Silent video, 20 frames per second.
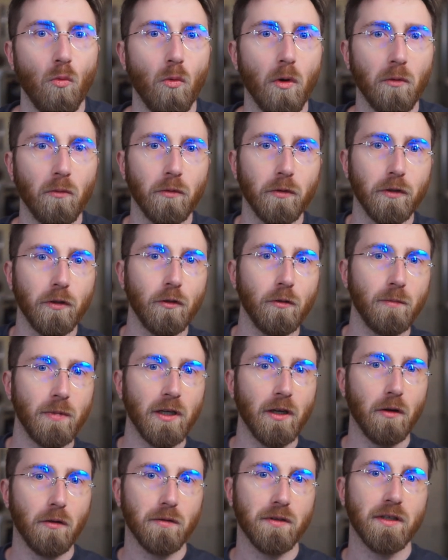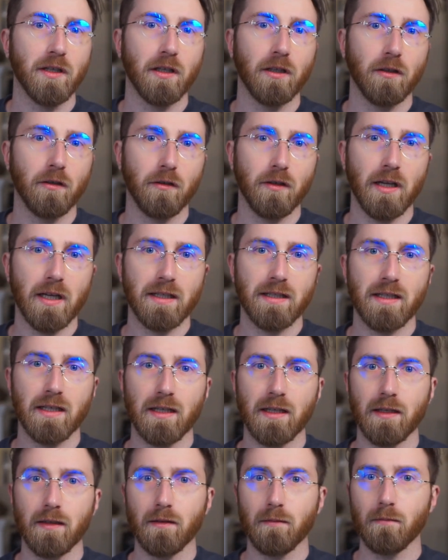When will you be hosting your next
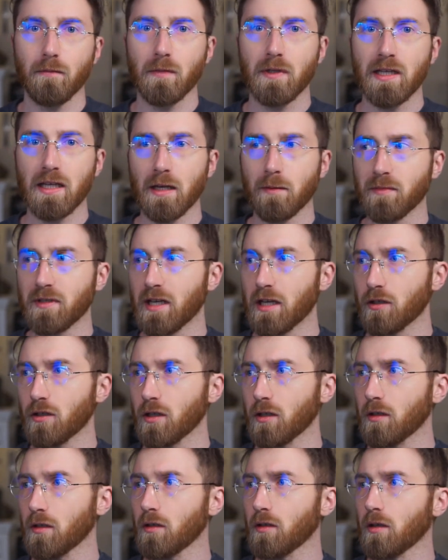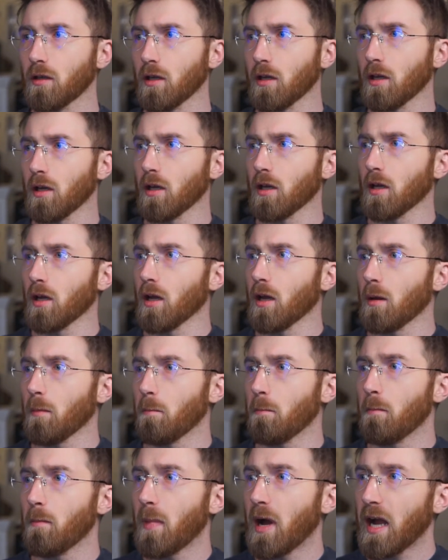DM session?
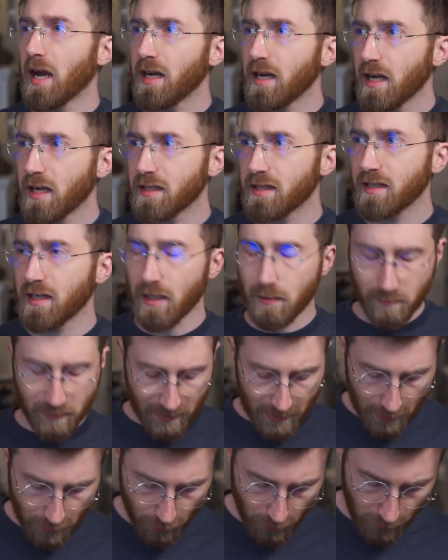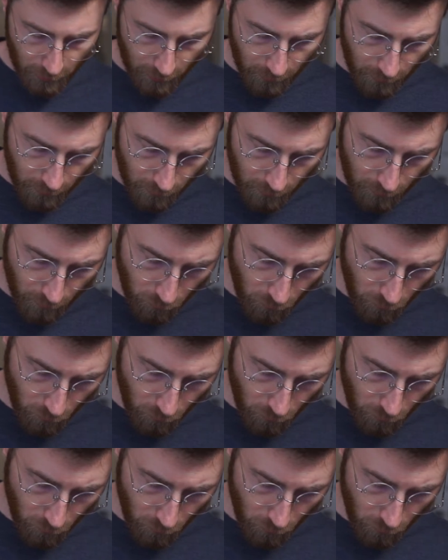My next DM session